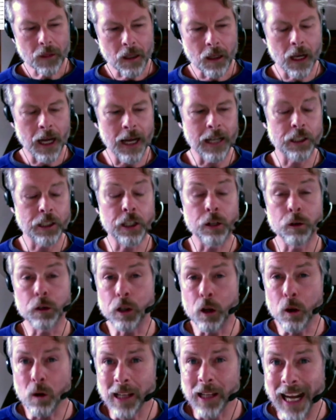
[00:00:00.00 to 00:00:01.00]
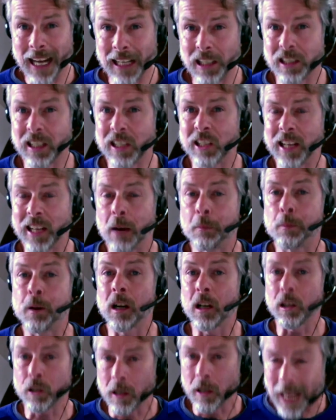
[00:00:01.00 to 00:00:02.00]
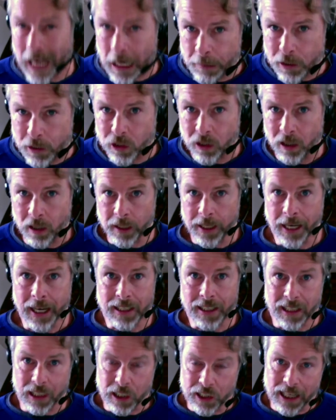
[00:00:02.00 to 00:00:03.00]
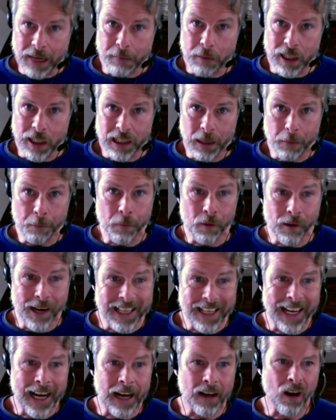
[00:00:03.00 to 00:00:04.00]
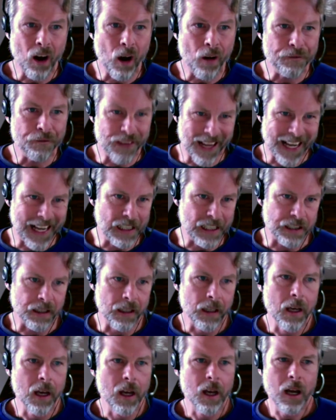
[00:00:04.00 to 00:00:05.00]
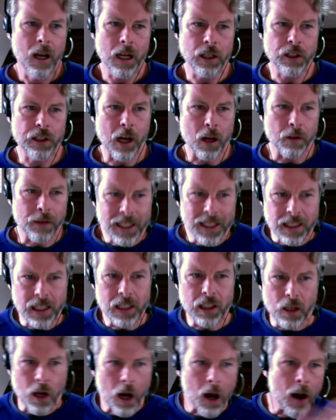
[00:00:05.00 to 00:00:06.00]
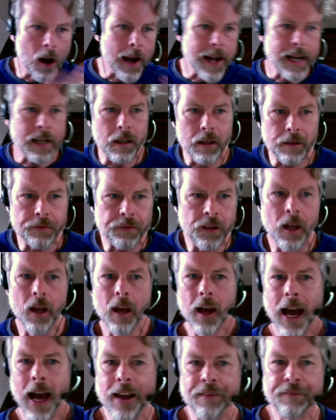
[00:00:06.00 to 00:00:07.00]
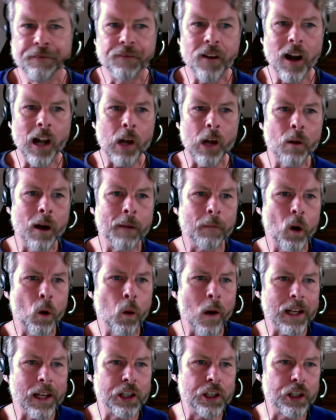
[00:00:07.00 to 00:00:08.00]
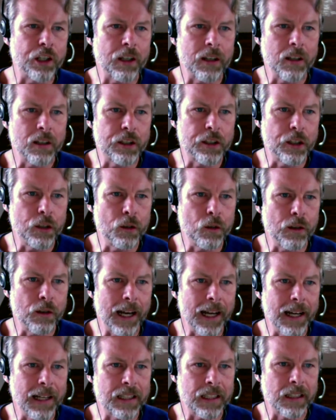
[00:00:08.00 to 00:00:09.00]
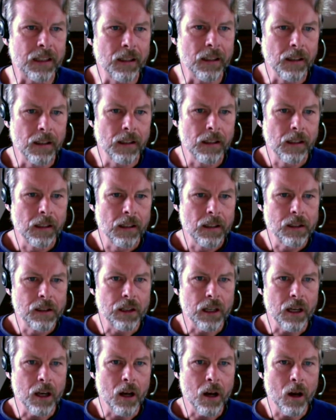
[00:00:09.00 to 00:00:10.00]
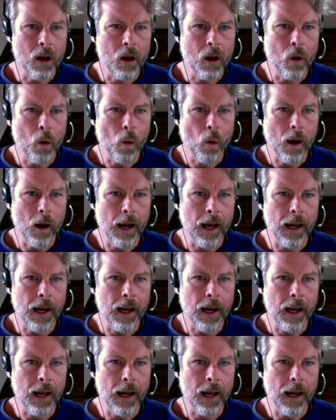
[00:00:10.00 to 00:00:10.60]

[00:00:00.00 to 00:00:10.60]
to do Google ads to sell products on Amazon, okay? I did a step-by-step breakdown of that. And so this is kind of a follow-up question to that. So